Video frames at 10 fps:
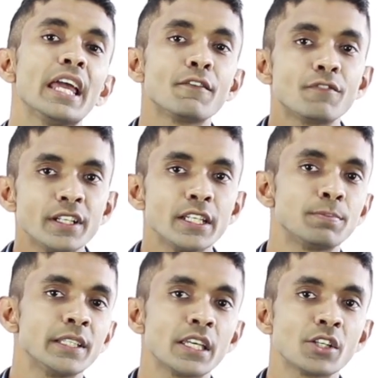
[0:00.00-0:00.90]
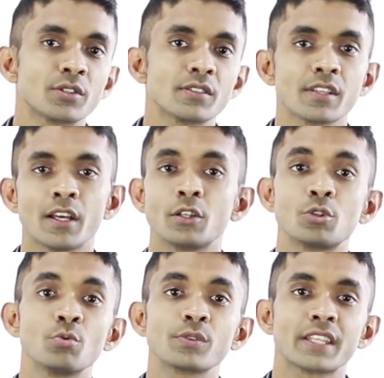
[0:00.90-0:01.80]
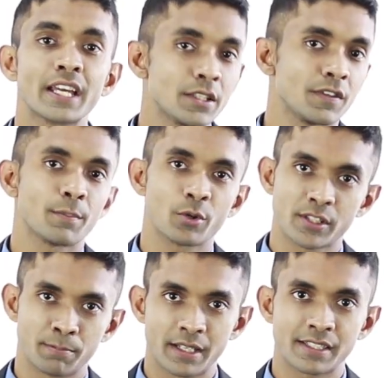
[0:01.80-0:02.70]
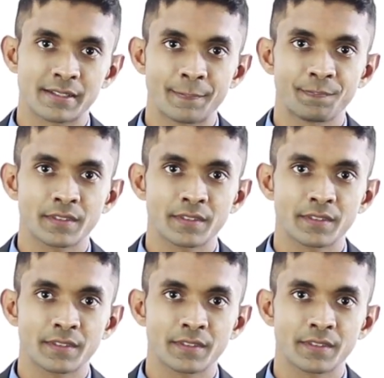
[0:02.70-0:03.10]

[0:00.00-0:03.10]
everyday applications to scientific prospects.